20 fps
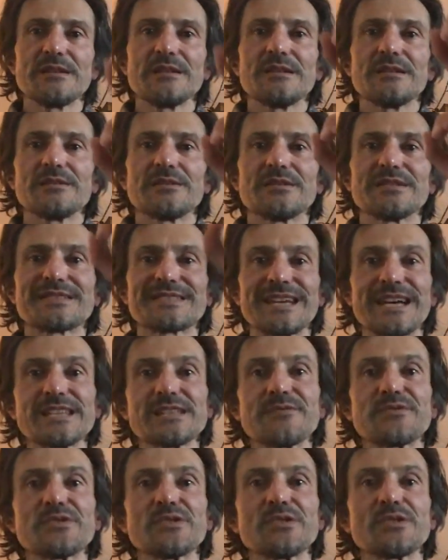The size
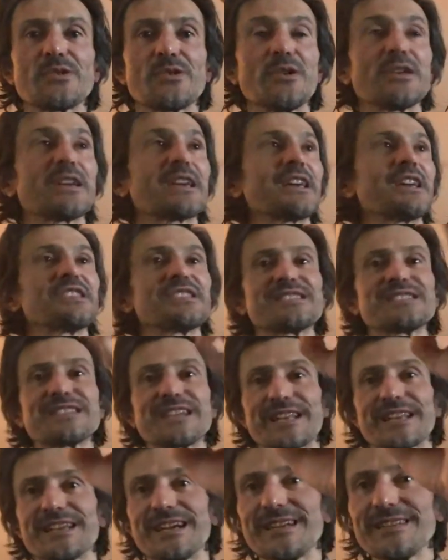of the roll cage is
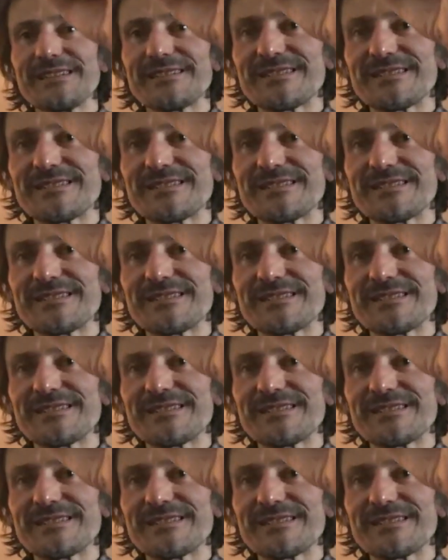like that.